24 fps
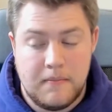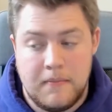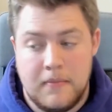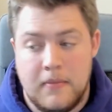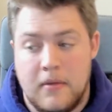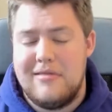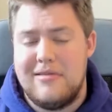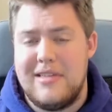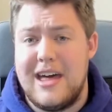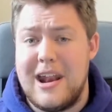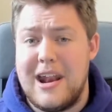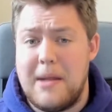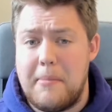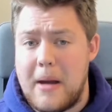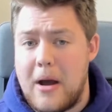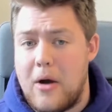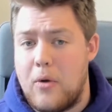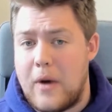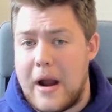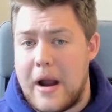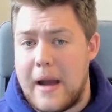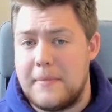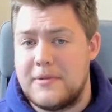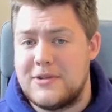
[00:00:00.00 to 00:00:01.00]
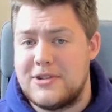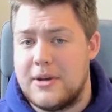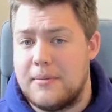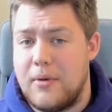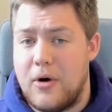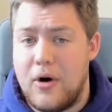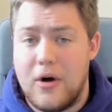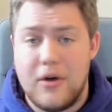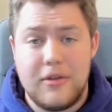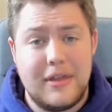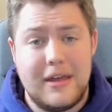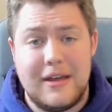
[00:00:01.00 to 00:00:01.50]
That about wraps up
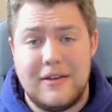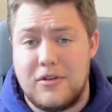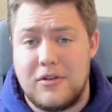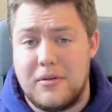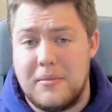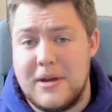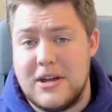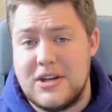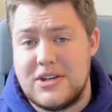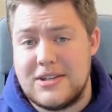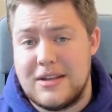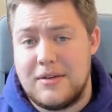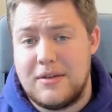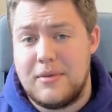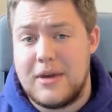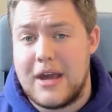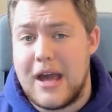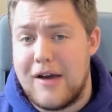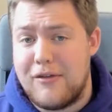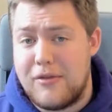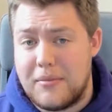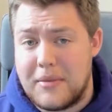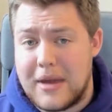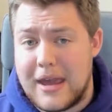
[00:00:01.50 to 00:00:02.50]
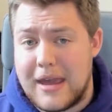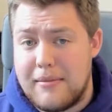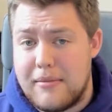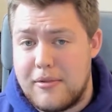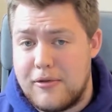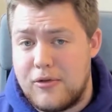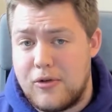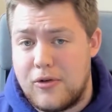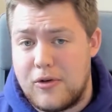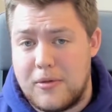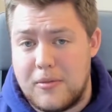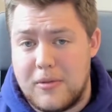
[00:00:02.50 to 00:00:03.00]
all the information that we got from
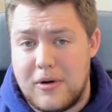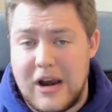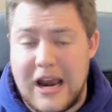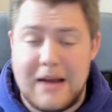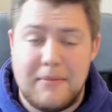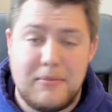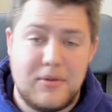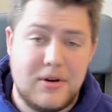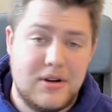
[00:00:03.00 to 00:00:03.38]
GameInformer and